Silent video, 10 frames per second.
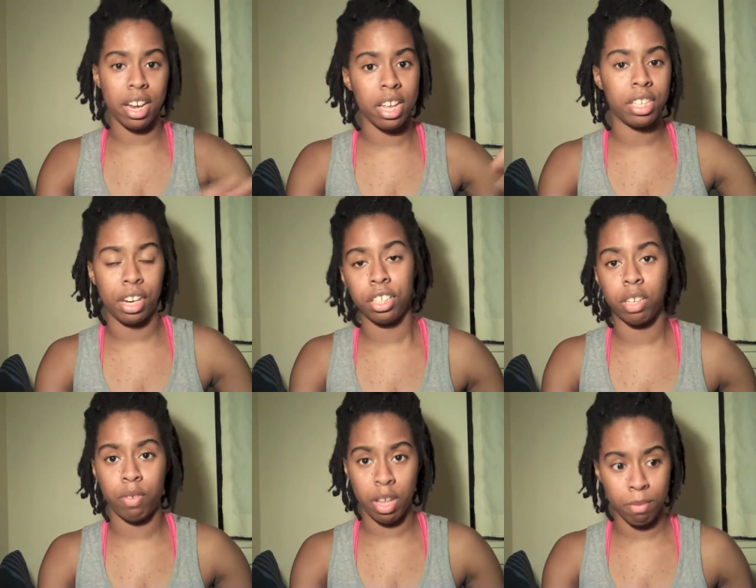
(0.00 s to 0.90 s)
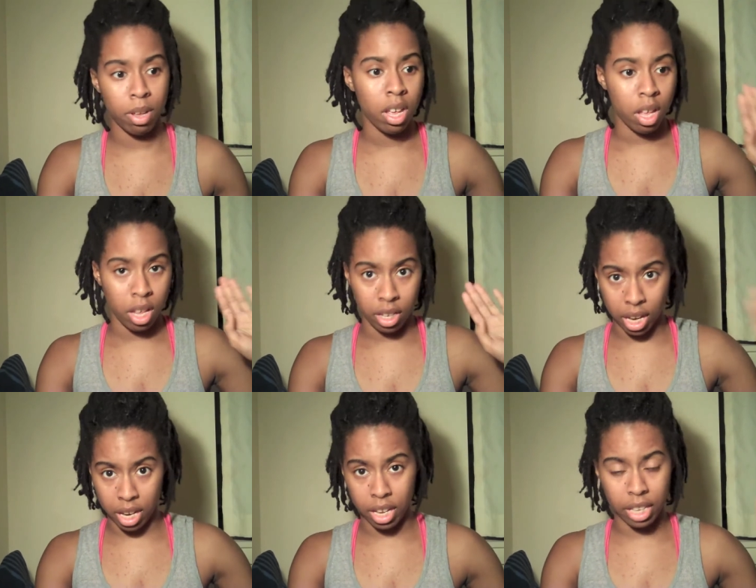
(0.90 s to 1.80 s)
any chance of him
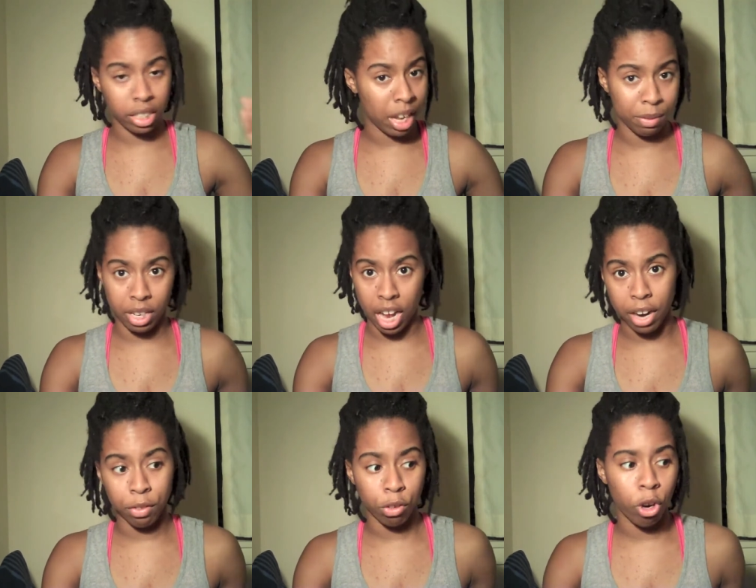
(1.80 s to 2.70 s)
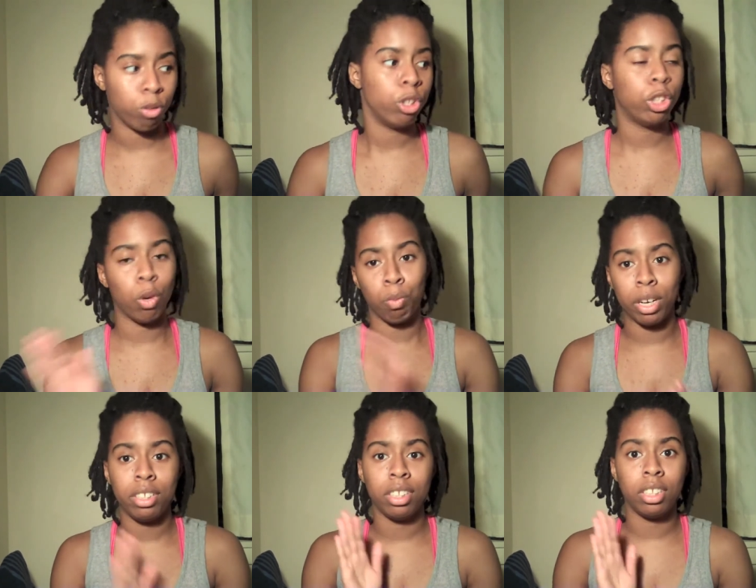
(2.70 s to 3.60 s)
getting his claim to the Iron Throne. So
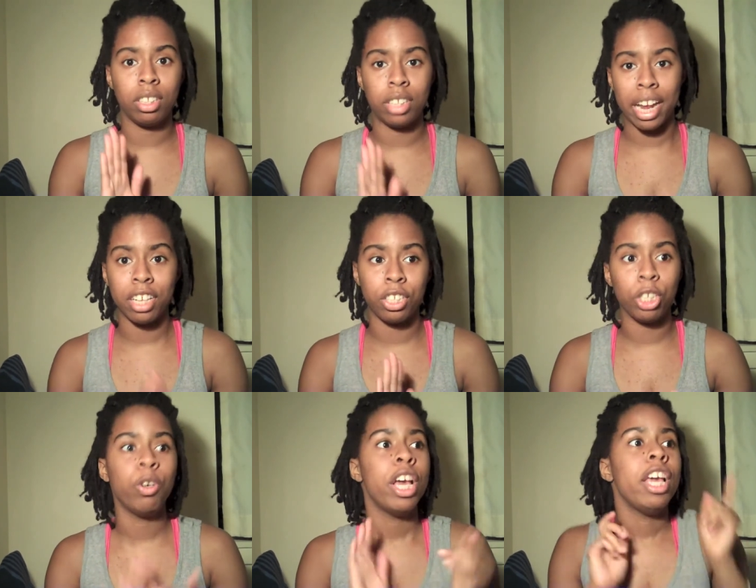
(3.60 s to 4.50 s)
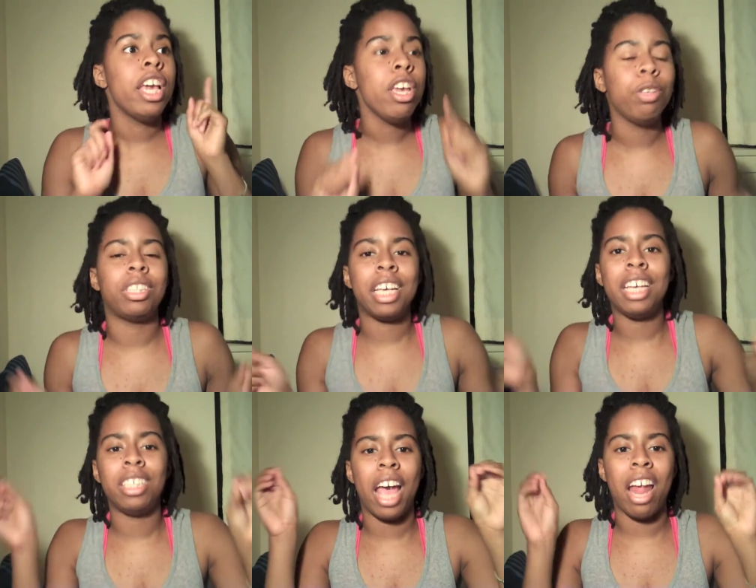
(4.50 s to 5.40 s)
what does Stannis do? He uses
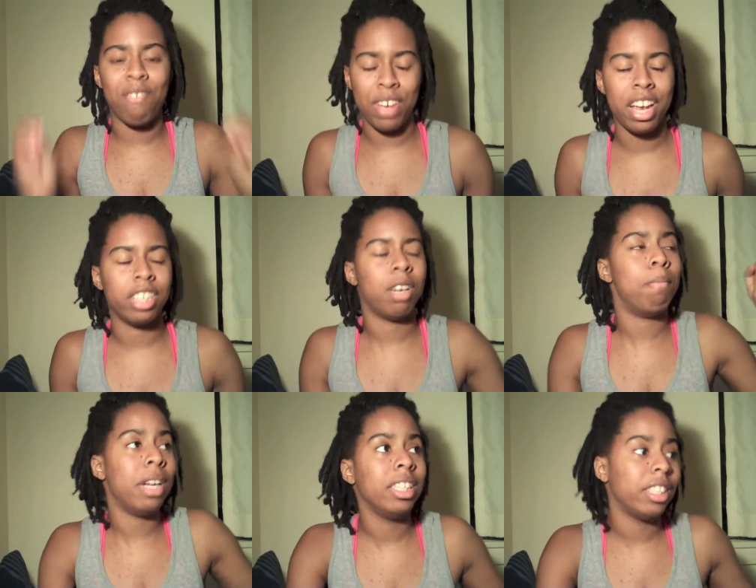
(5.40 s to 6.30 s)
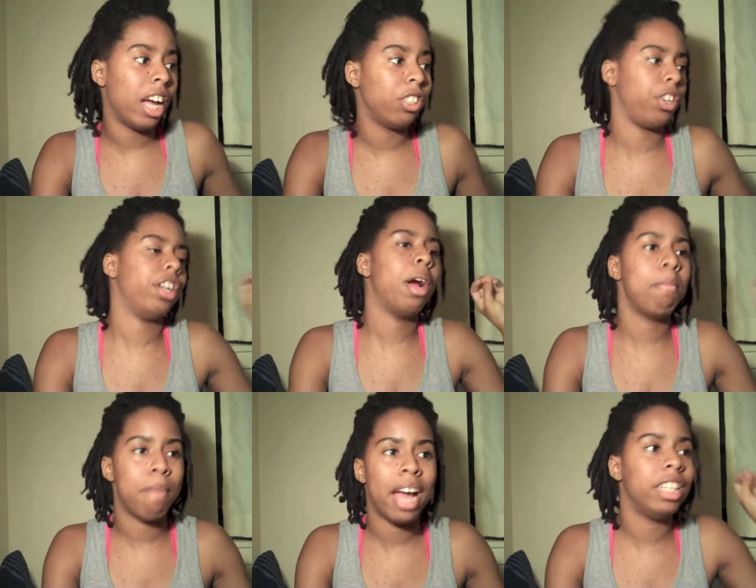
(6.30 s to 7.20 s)
his advantage, Melisandre and her
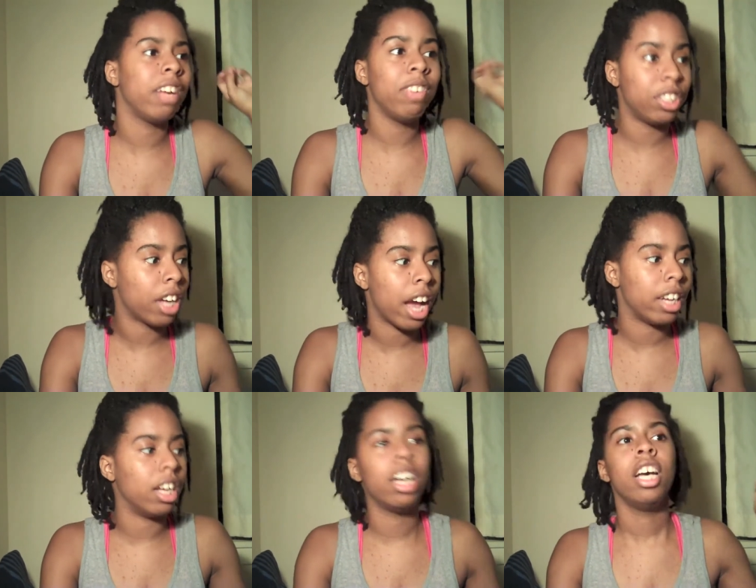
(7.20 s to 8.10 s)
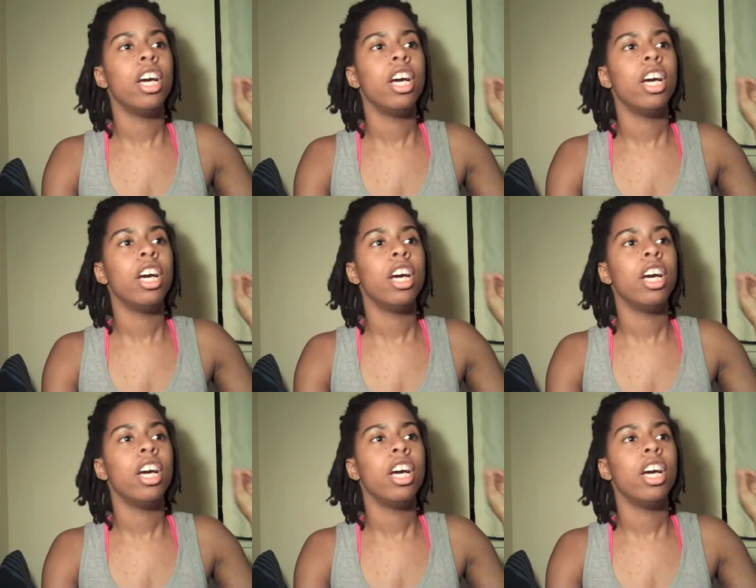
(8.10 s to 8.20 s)
magic vagina,